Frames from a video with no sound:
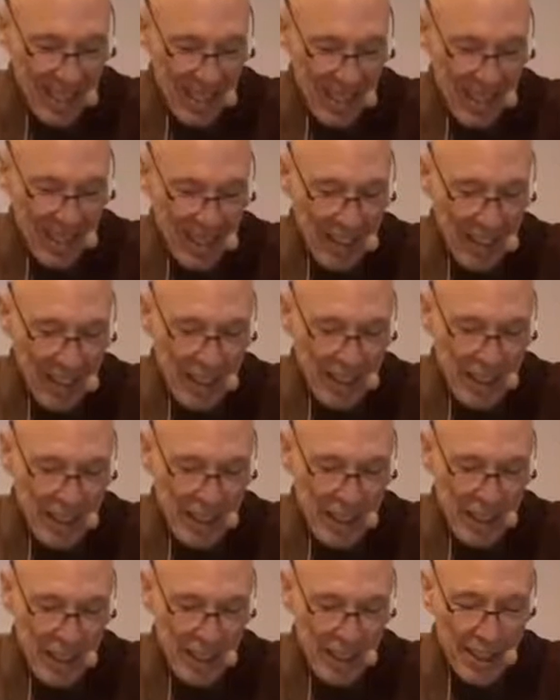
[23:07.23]
An
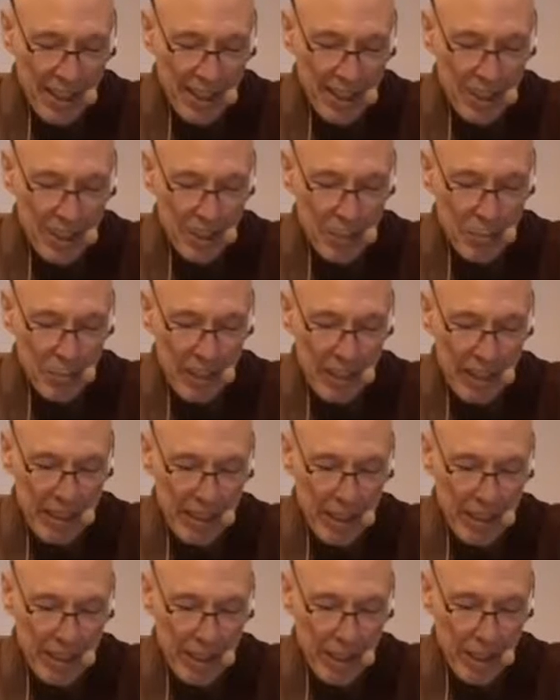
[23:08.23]
unguent
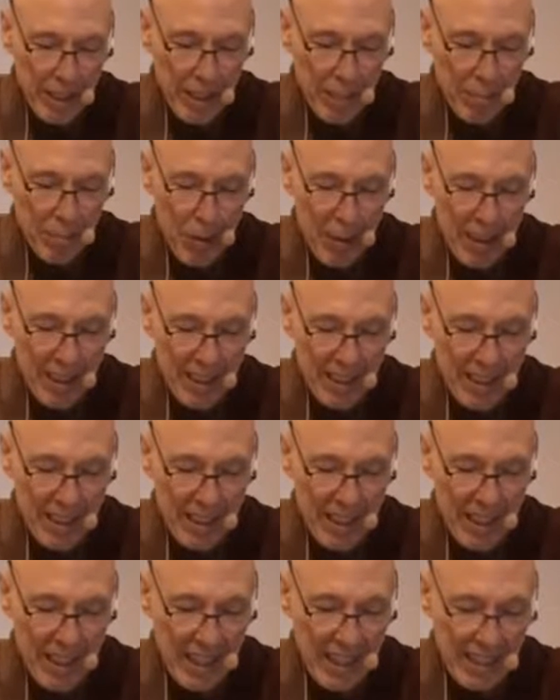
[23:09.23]
smeared upon its
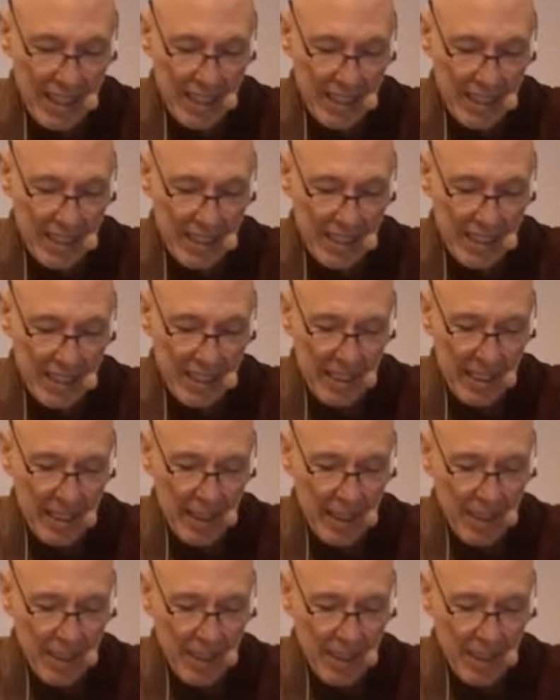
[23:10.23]
eyes.